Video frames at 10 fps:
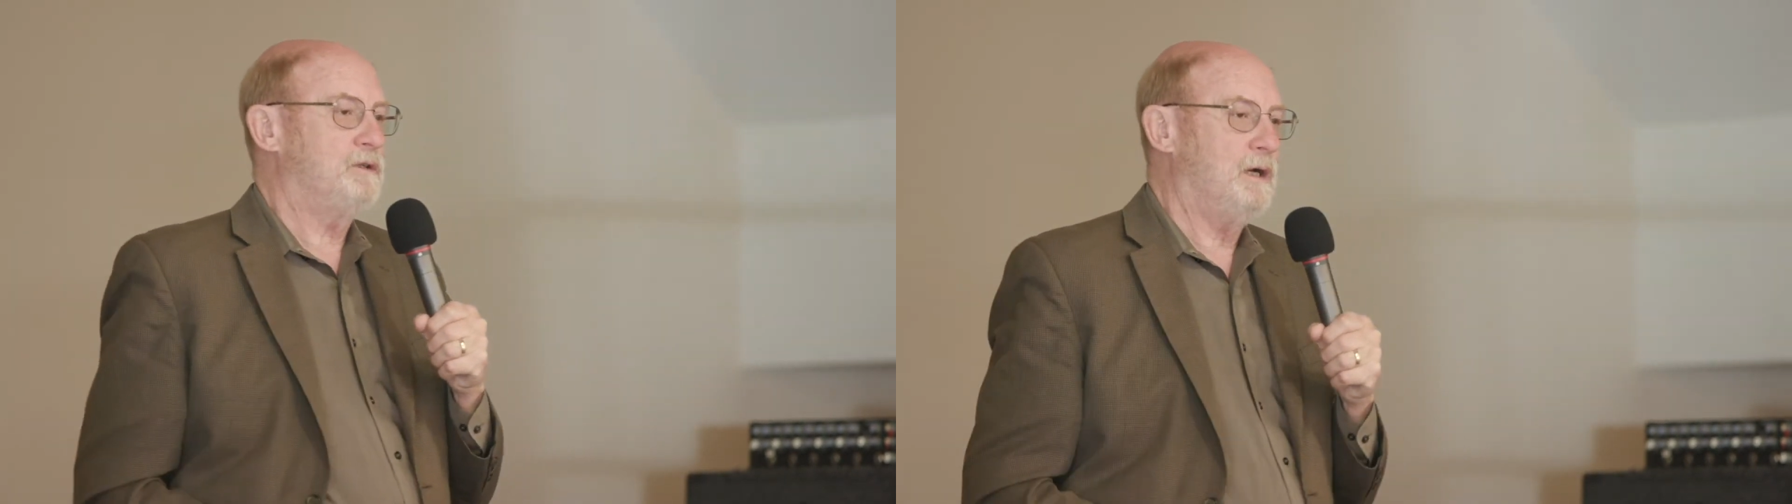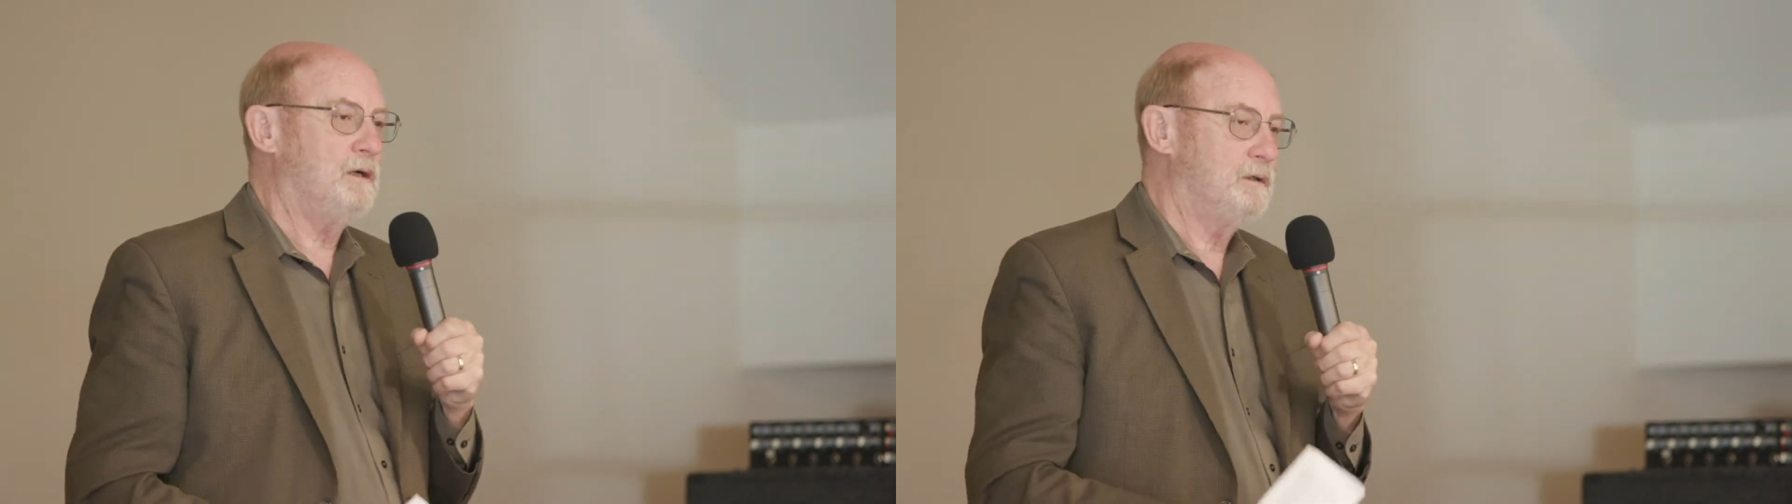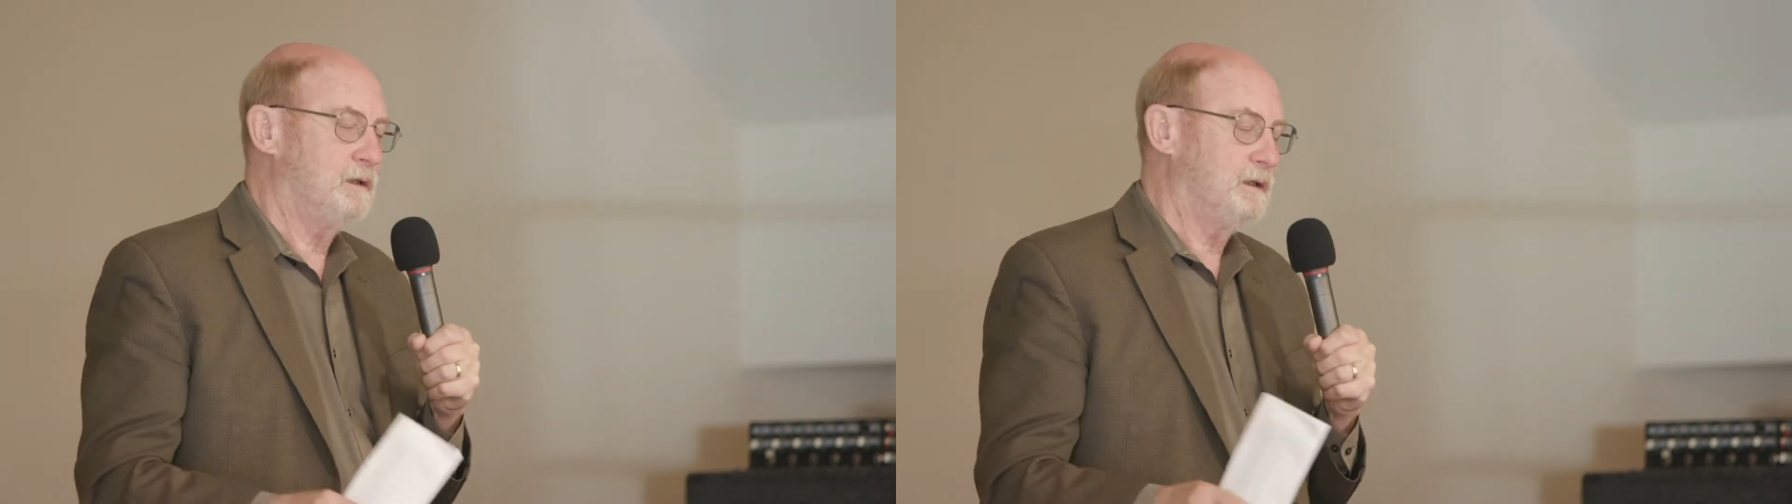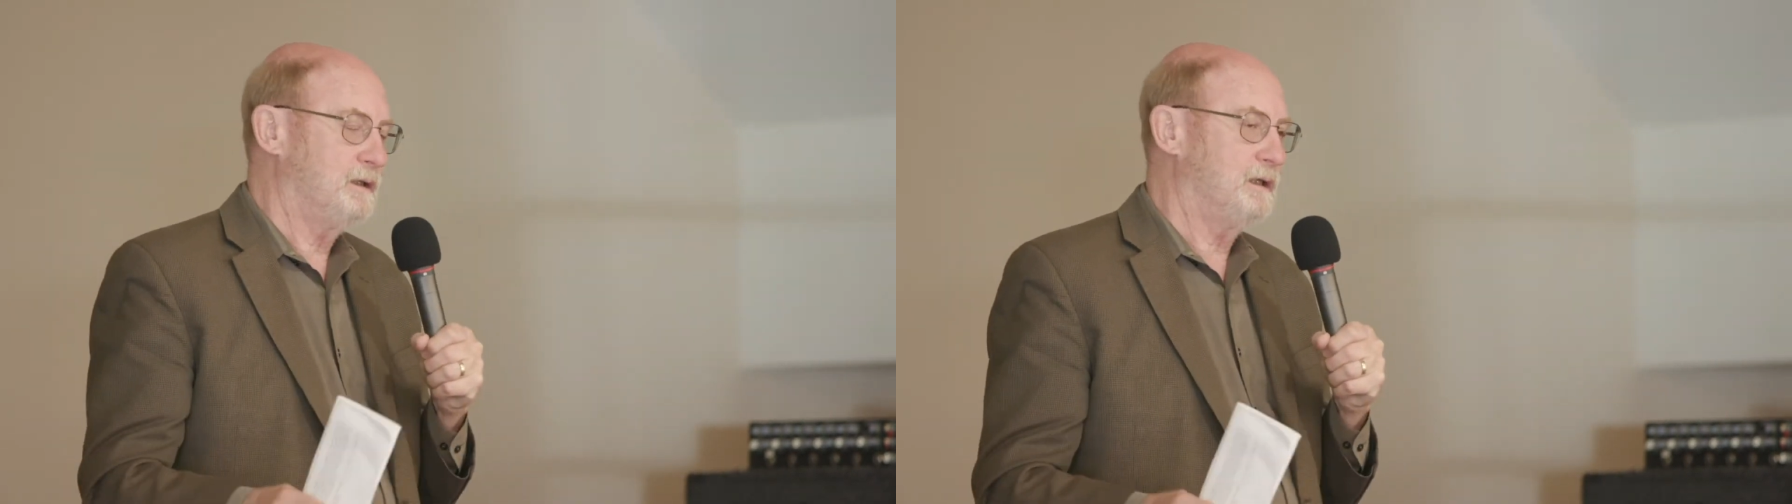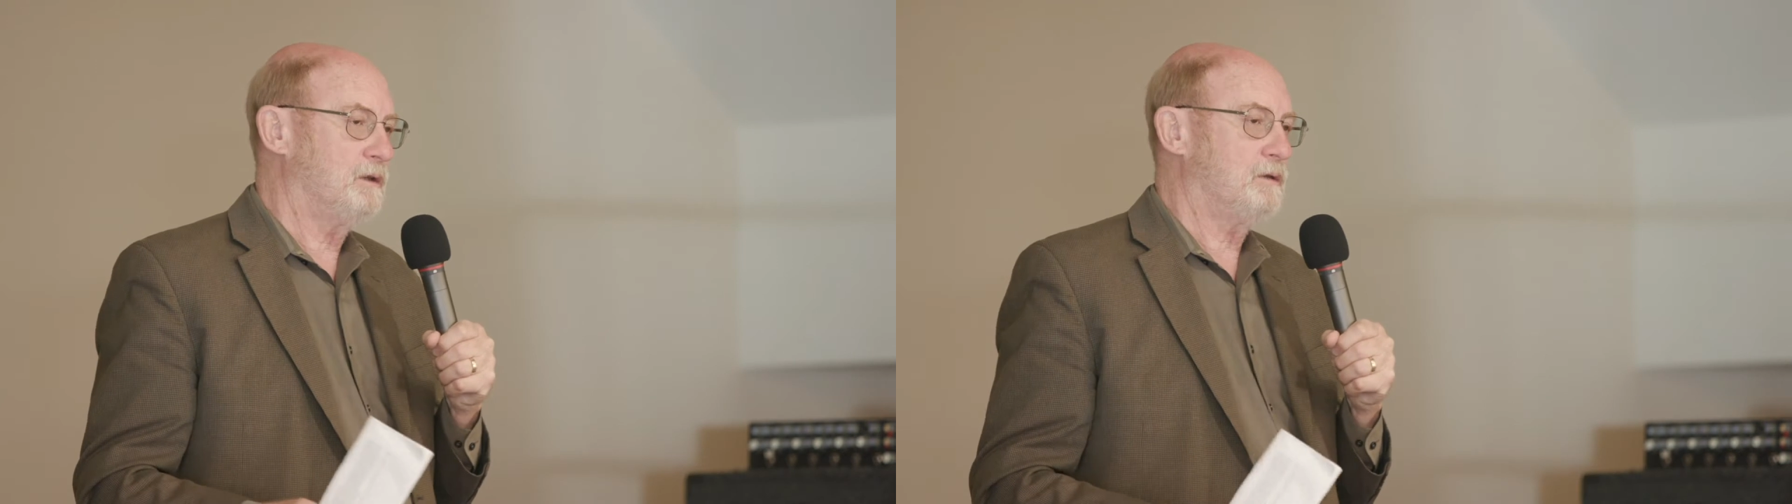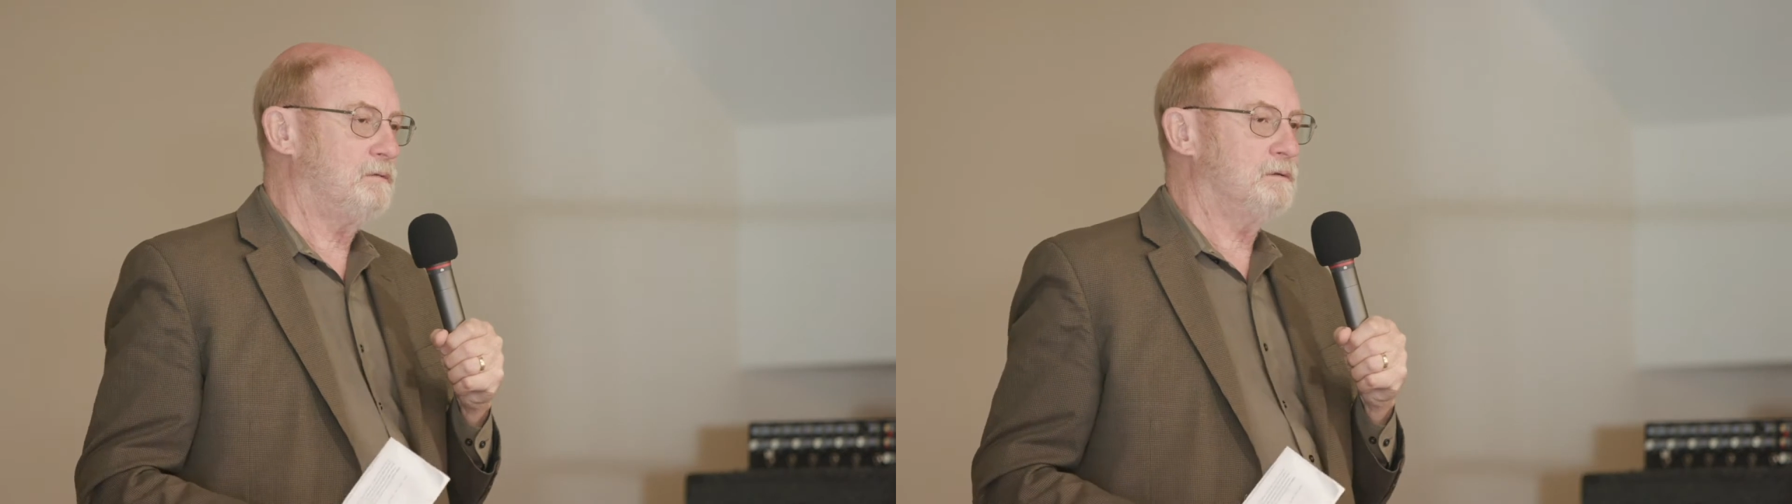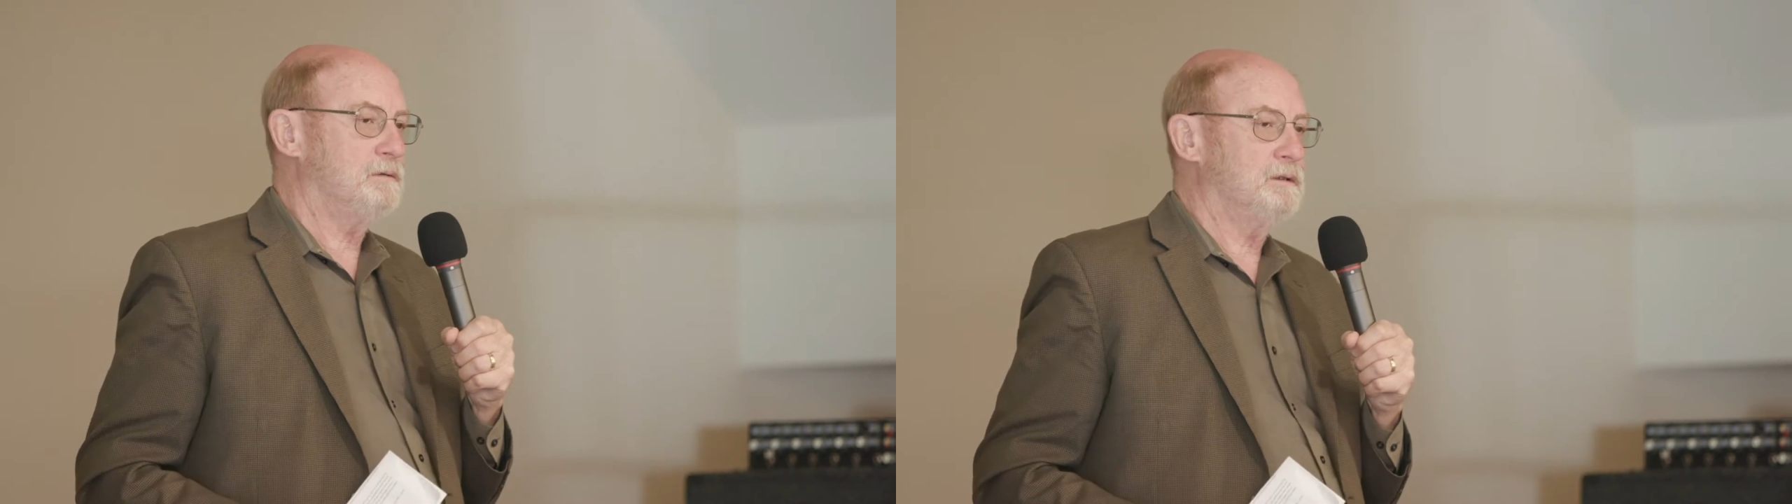drought, you're going to get through.